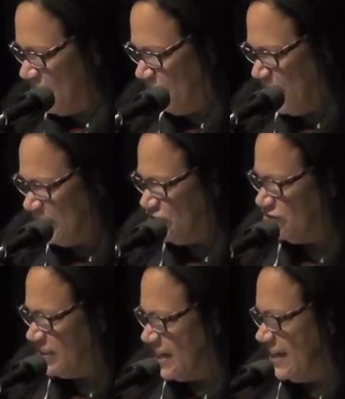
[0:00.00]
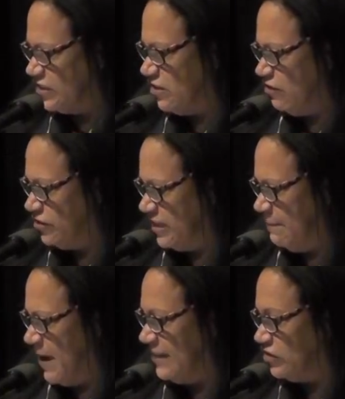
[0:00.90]
The fictional Ziggy is closely
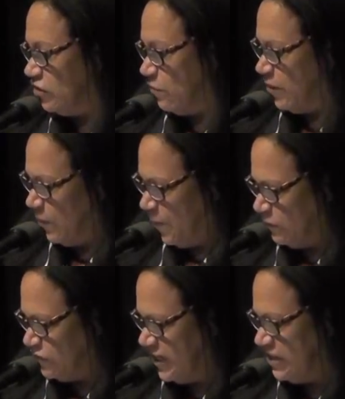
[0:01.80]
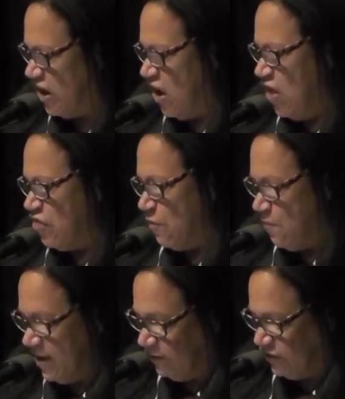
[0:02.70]
based on a real person, the
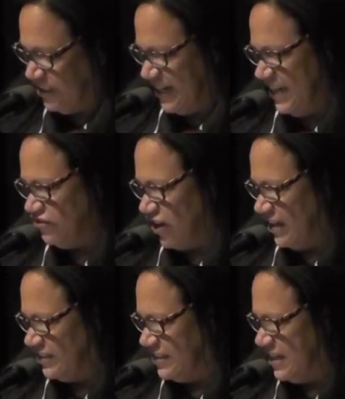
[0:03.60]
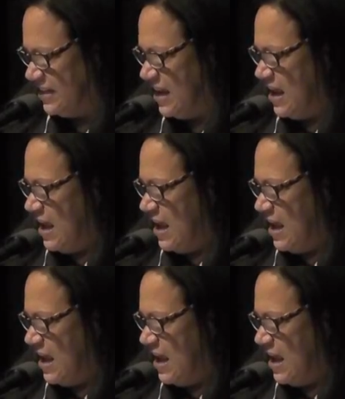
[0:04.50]
real Ziggy Johnson,